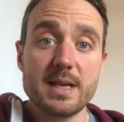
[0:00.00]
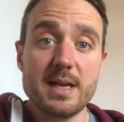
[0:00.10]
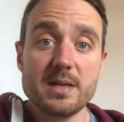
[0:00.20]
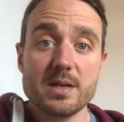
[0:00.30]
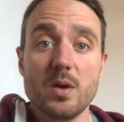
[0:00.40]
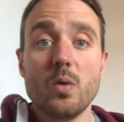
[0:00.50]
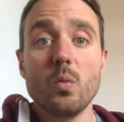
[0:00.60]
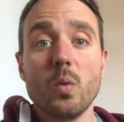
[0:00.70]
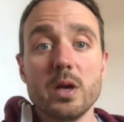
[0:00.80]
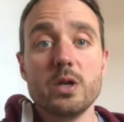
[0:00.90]
eat,
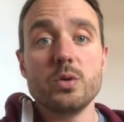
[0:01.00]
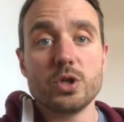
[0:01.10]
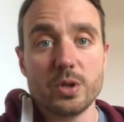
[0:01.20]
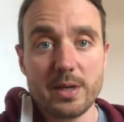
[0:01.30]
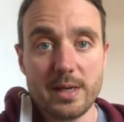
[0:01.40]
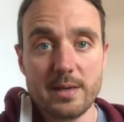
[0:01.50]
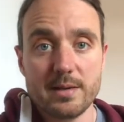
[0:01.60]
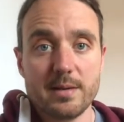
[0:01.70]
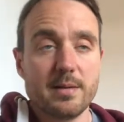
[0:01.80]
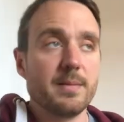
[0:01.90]
what you should eat.
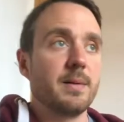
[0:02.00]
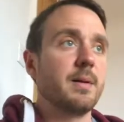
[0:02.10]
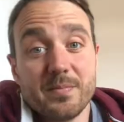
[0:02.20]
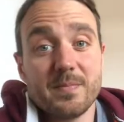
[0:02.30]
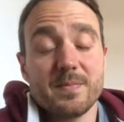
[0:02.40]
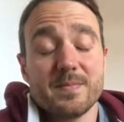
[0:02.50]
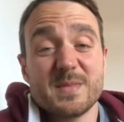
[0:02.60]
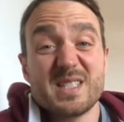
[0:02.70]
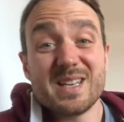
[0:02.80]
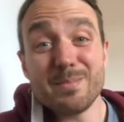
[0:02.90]

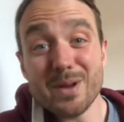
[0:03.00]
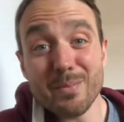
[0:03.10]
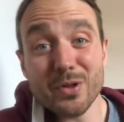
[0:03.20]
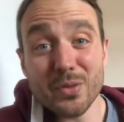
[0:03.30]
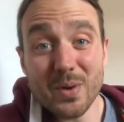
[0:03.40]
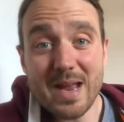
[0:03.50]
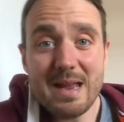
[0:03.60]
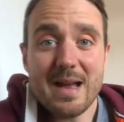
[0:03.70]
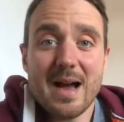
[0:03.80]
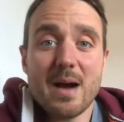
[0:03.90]
Tip number 3,
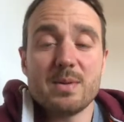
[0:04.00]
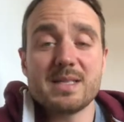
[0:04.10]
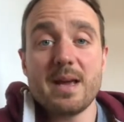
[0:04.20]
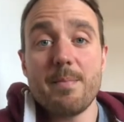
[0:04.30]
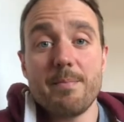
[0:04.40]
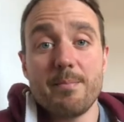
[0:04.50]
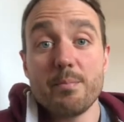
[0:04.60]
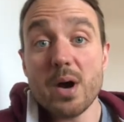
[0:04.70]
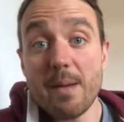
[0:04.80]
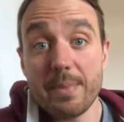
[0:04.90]
I would say
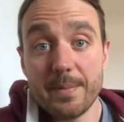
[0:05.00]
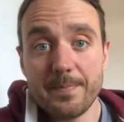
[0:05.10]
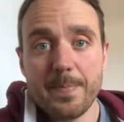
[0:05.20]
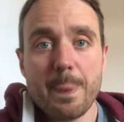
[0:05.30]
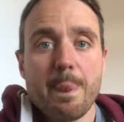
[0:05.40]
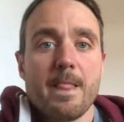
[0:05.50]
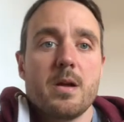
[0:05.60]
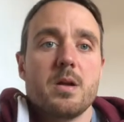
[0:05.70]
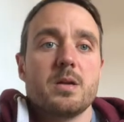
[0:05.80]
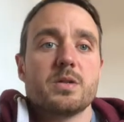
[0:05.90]
prep.
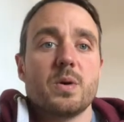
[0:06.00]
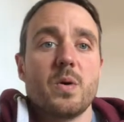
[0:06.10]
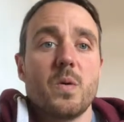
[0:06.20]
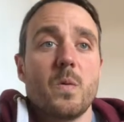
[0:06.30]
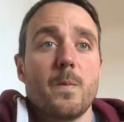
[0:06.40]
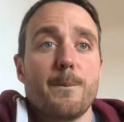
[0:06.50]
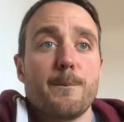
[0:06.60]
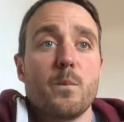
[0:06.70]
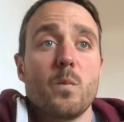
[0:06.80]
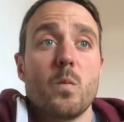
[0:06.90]
So
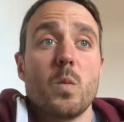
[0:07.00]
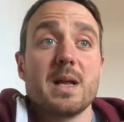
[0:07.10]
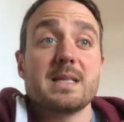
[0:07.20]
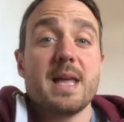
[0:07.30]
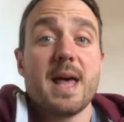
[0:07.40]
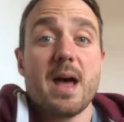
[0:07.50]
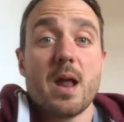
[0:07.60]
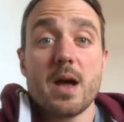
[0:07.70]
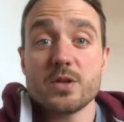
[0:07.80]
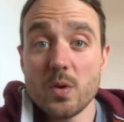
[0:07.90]
when I say that,
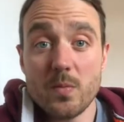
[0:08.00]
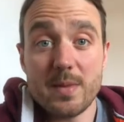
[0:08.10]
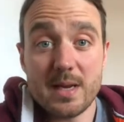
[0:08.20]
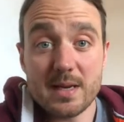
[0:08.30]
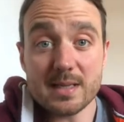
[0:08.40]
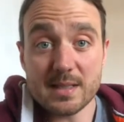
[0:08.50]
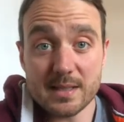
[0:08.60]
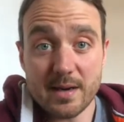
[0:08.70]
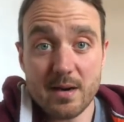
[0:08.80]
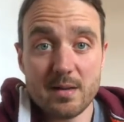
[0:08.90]
I don't mean
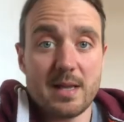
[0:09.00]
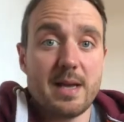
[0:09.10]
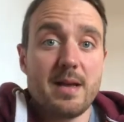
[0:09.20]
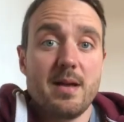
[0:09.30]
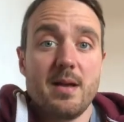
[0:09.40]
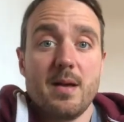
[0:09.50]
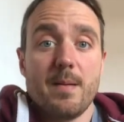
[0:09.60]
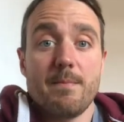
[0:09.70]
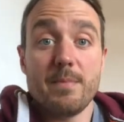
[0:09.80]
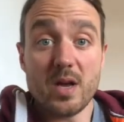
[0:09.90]
necessarily
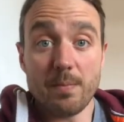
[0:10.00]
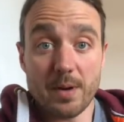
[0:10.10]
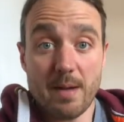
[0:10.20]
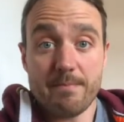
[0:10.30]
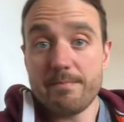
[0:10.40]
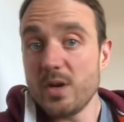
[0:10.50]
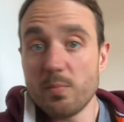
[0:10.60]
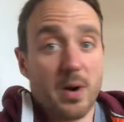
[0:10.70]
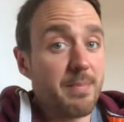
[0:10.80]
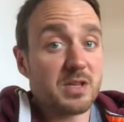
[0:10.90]
meal prep. Meal
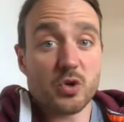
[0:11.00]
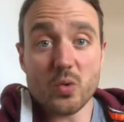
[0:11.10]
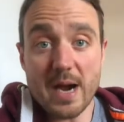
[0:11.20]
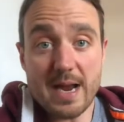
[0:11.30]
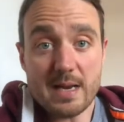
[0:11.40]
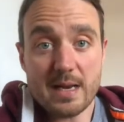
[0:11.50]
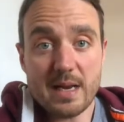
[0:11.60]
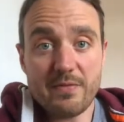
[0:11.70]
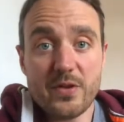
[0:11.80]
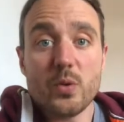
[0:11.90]
prep is great
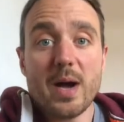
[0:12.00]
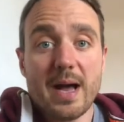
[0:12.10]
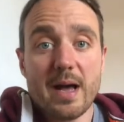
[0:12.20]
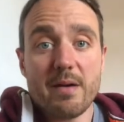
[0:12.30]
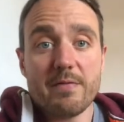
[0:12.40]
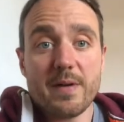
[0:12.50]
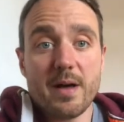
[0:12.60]
if you have,